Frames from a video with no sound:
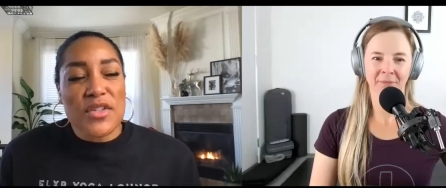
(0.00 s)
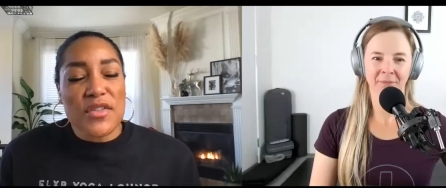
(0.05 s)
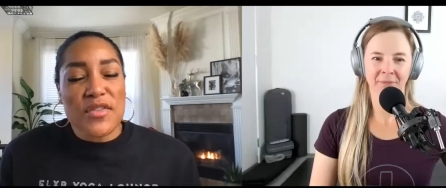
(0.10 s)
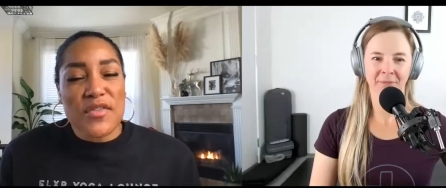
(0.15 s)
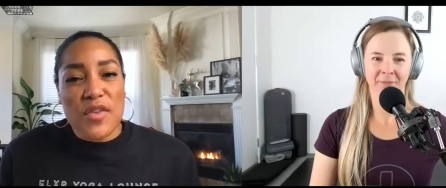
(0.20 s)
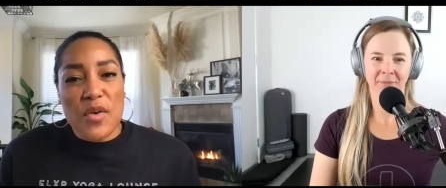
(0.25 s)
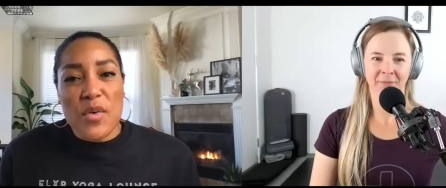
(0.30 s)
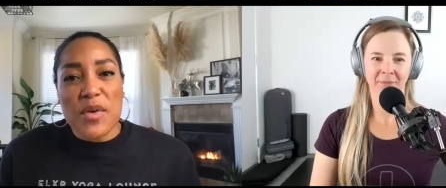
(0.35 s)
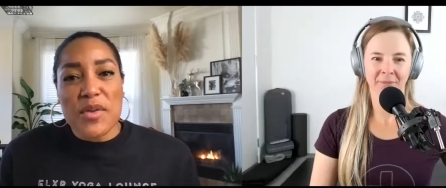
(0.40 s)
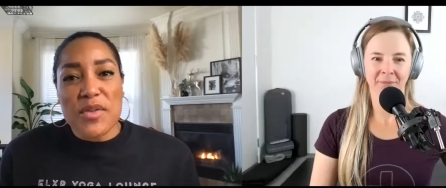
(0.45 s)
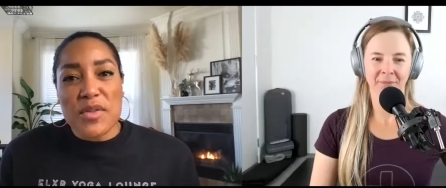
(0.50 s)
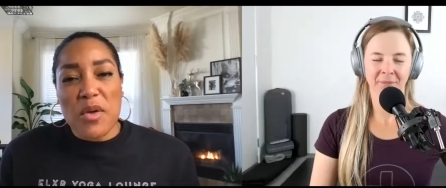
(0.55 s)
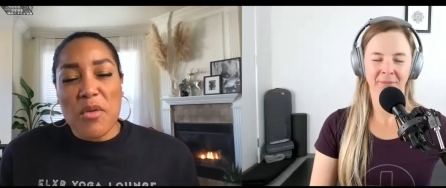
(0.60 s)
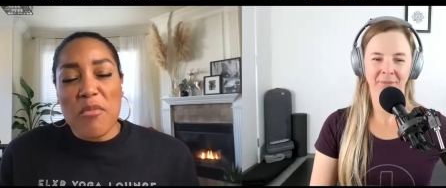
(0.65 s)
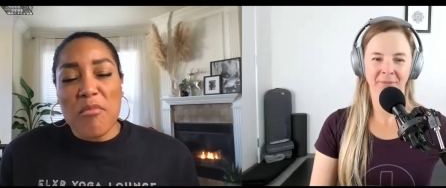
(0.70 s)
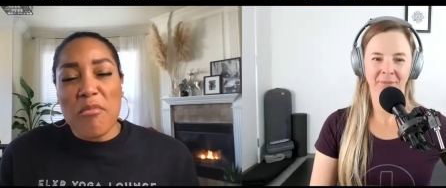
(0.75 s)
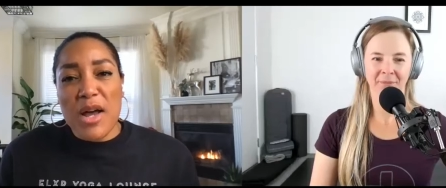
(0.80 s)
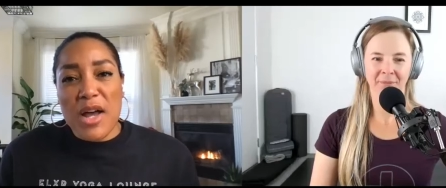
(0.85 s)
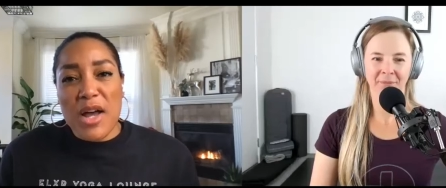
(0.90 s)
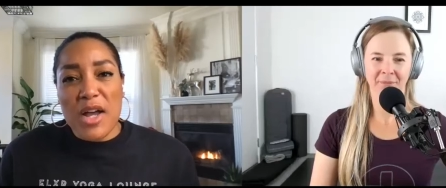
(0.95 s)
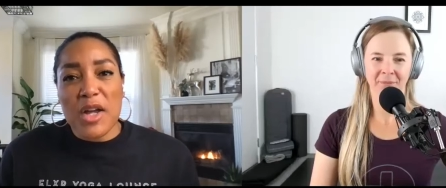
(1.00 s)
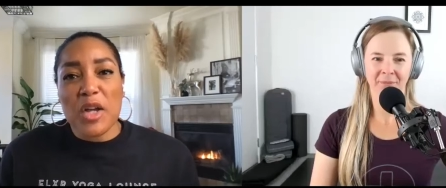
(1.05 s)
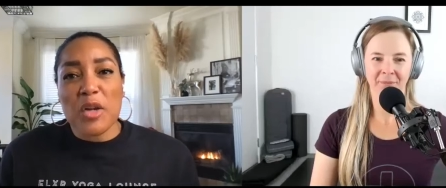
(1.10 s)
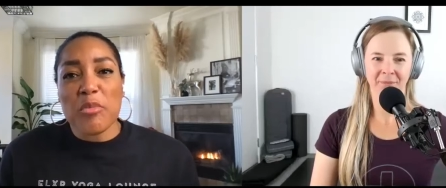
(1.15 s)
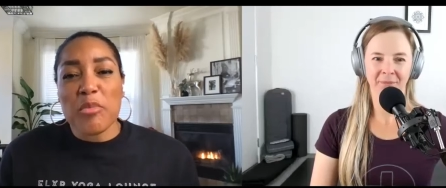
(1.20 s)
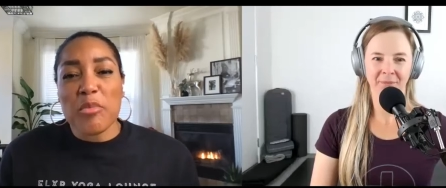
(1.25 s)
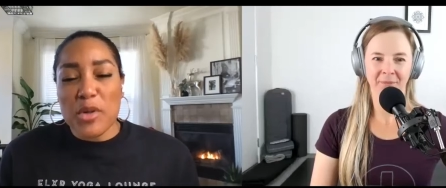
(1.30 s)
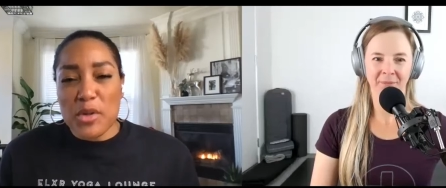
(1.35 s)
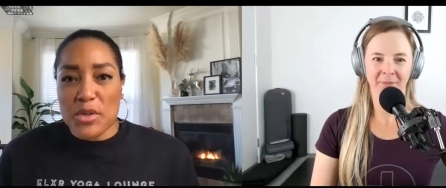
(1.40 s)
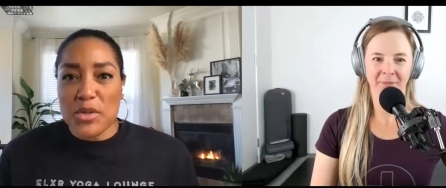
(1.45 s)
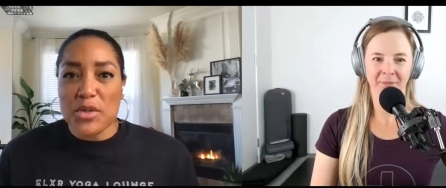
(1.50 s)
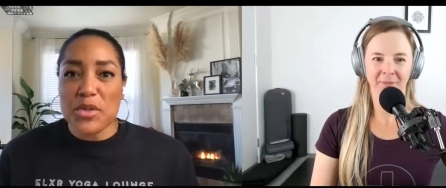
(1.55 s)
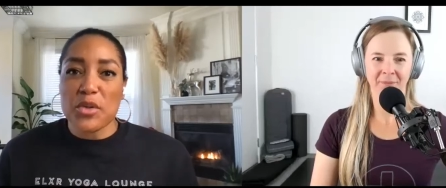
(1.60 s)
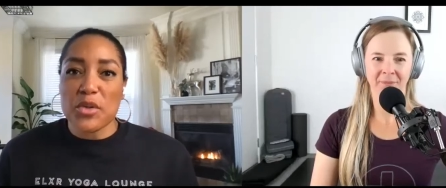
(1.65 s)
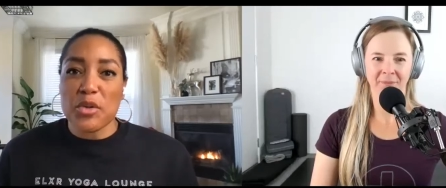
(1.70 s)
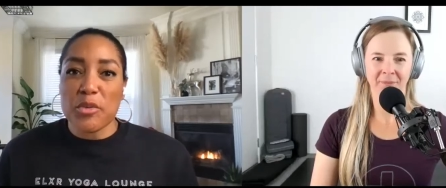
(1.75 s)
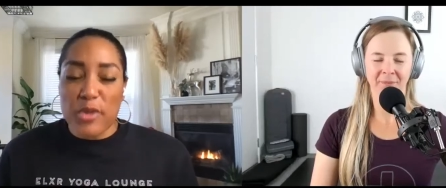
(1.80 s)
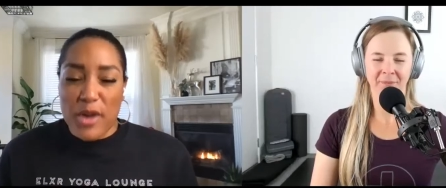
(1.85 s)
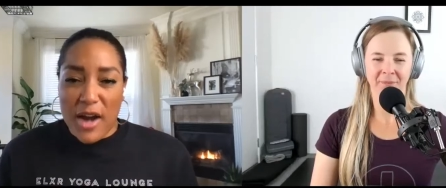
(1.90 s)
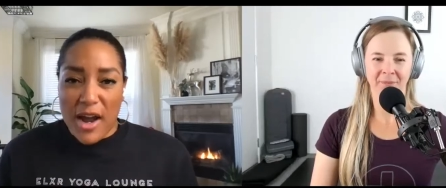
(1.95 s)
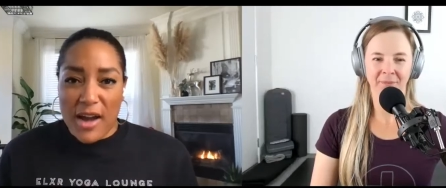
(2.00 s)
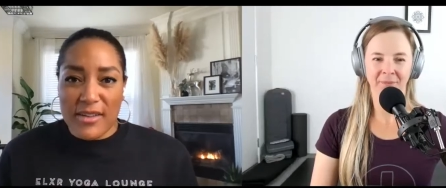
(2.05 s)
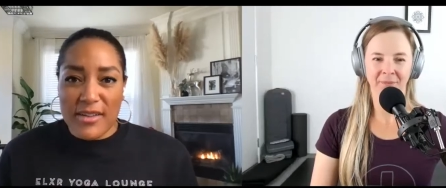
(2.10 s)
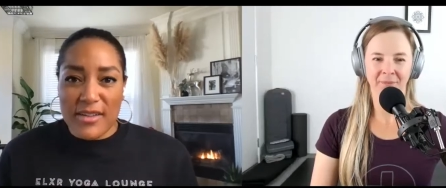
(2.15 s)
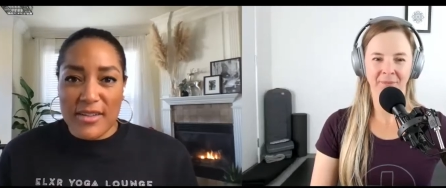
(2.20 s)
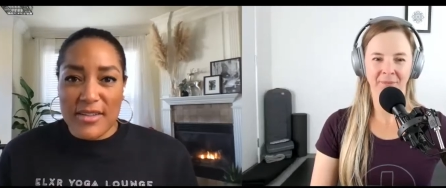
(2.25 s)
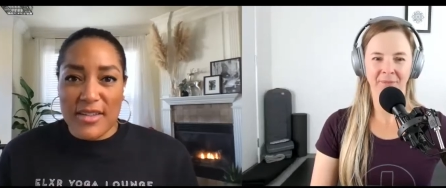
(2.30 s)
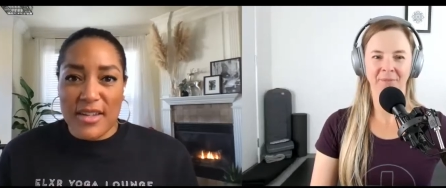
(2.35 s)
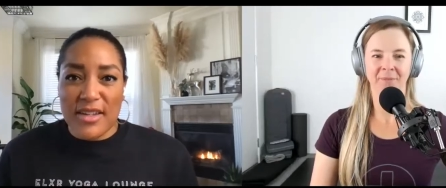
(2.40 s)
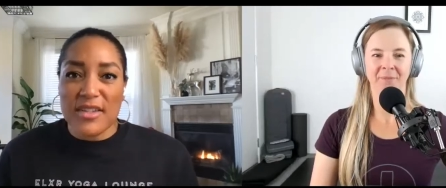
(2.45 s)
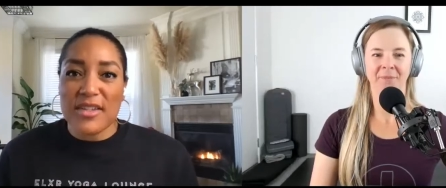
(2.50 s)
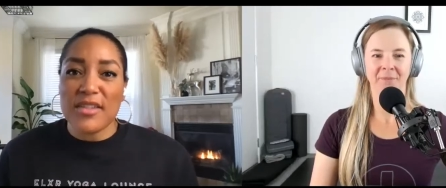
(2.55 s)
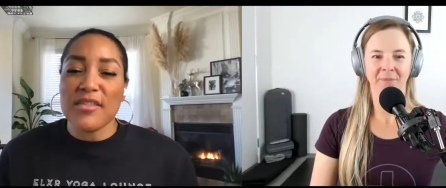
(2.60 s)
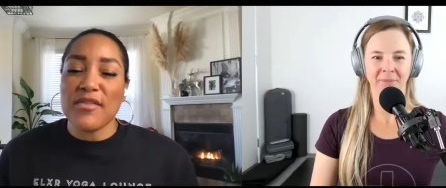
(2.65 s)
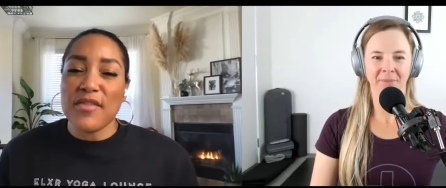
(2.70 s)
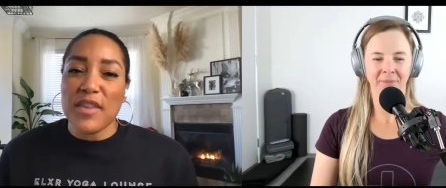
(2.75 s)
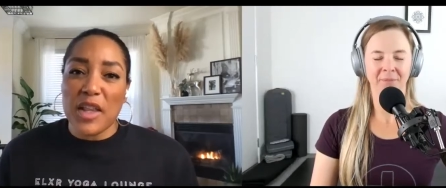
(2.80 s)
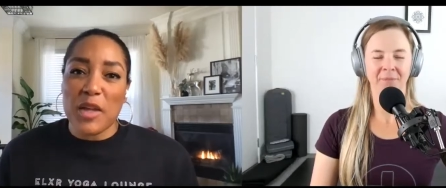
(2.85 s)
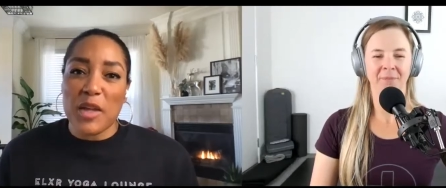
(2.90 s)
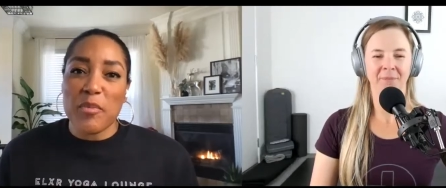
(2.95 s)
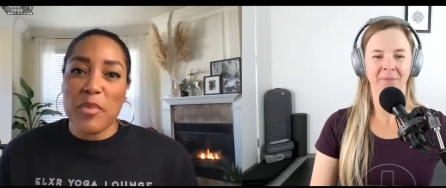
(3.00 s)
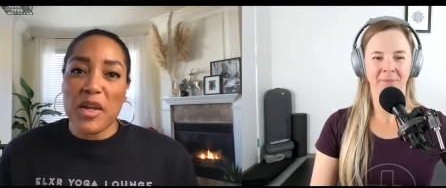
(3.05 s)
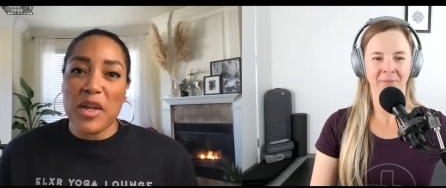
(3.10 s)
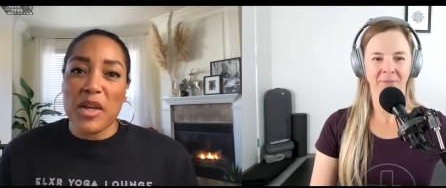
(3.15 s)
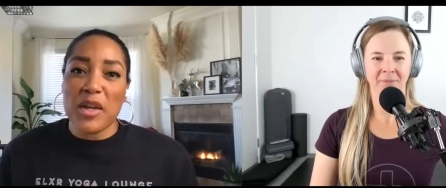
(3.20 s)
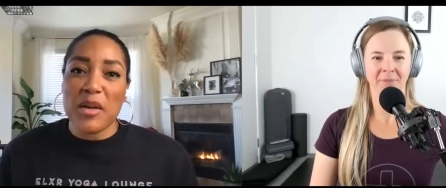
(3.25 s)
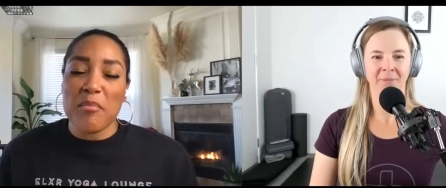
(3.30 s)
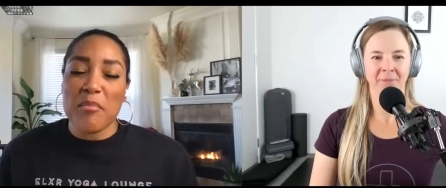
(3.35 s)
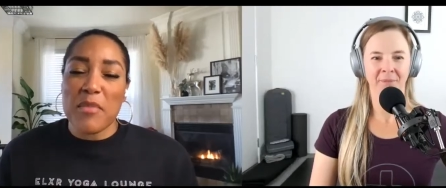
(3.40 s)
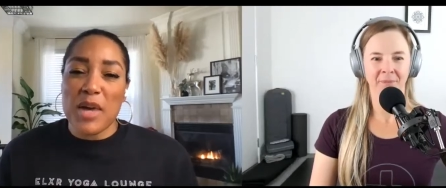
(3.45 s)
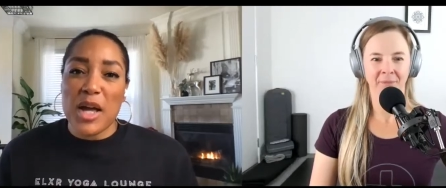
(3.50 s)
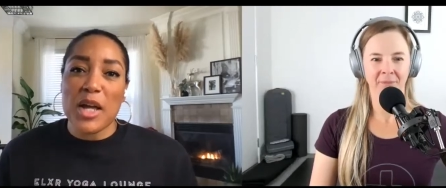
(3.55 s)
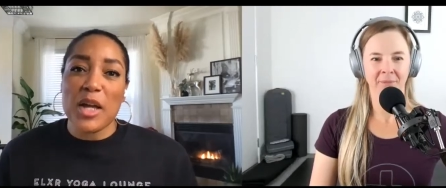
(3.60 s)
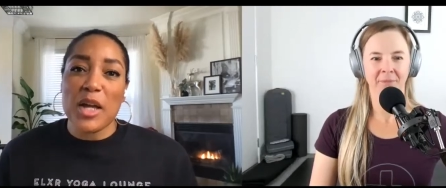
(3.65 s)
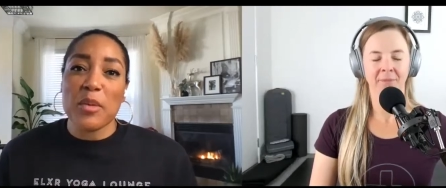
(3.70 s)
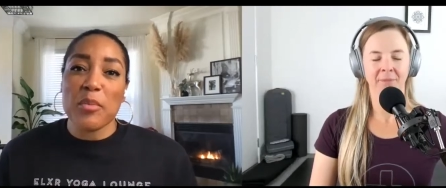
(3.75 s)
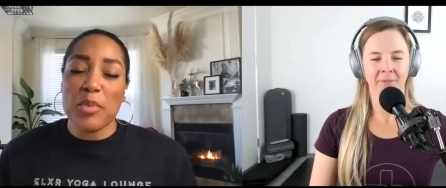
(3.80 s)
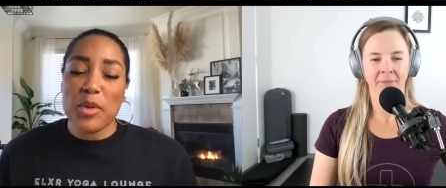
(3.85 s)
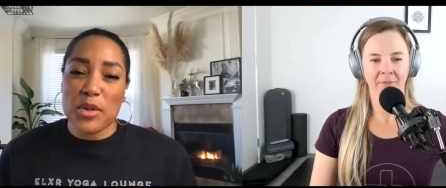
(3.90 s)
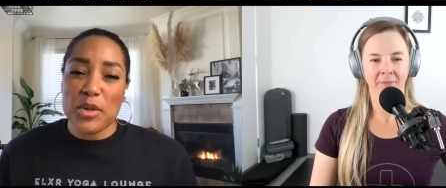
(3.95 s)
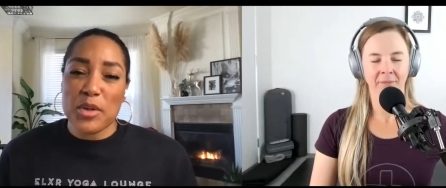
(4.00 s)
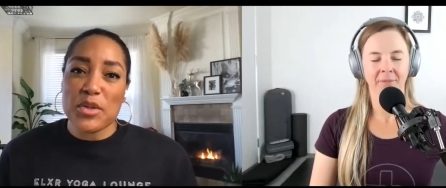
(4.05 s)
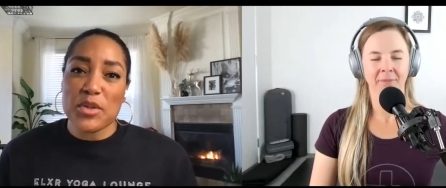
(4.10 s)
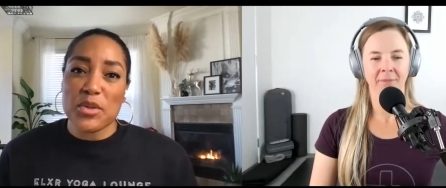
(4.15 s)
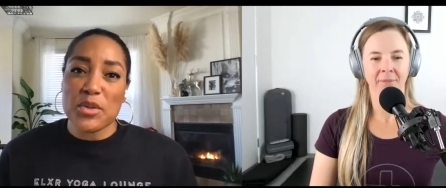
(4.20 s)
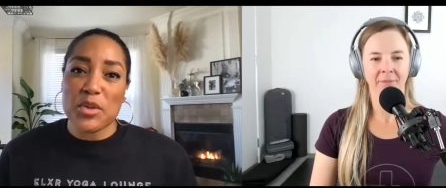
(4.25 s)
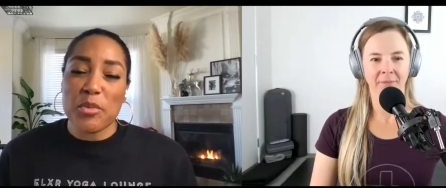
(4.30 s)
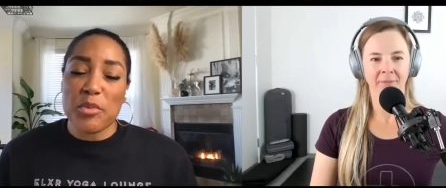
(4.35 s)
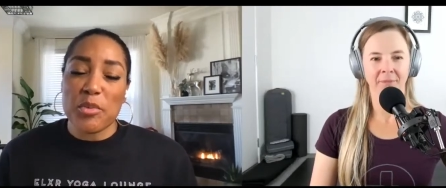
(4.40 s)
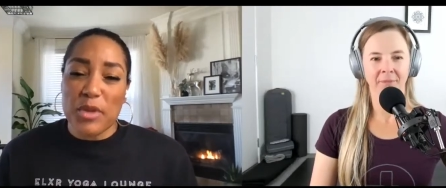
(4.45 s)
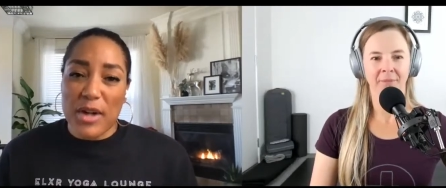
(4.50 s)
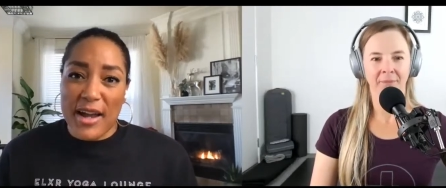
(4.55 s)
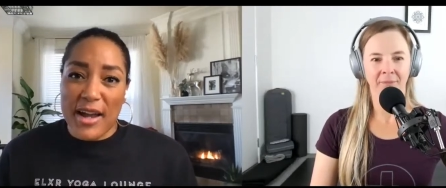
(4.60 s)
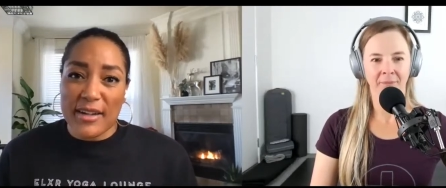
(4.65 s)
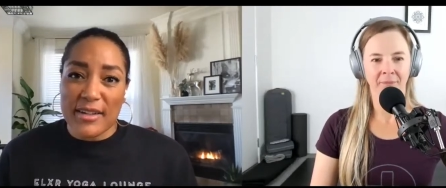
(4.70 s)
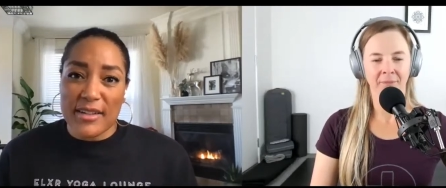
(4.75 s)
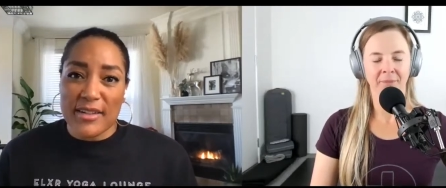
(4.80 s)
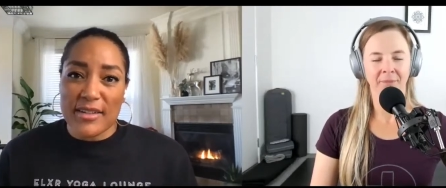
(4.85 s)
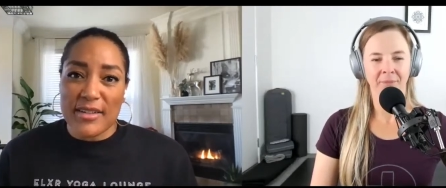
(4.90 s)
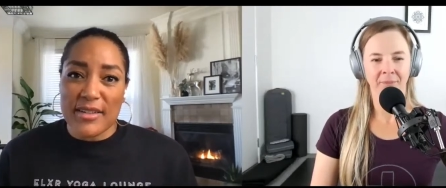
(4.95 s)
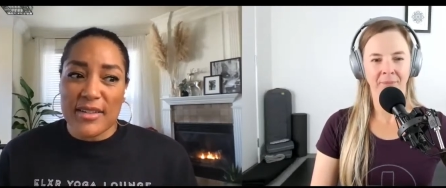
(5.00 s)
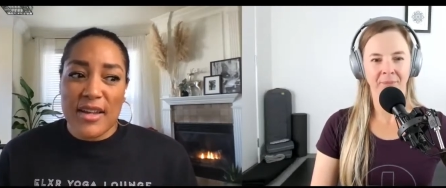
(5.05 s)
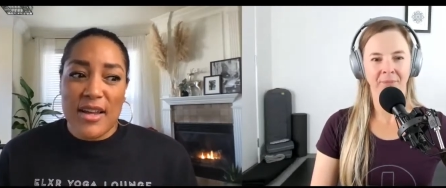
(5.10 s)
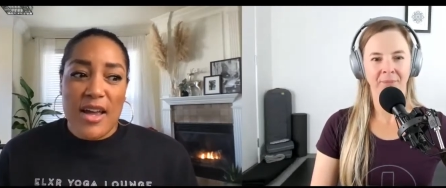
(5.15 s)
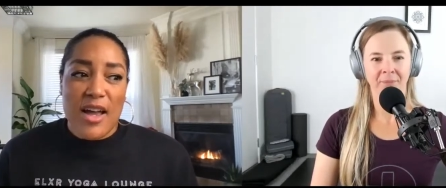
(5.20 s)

Speaker 1: to focus on my personal practice and developing my personal practice,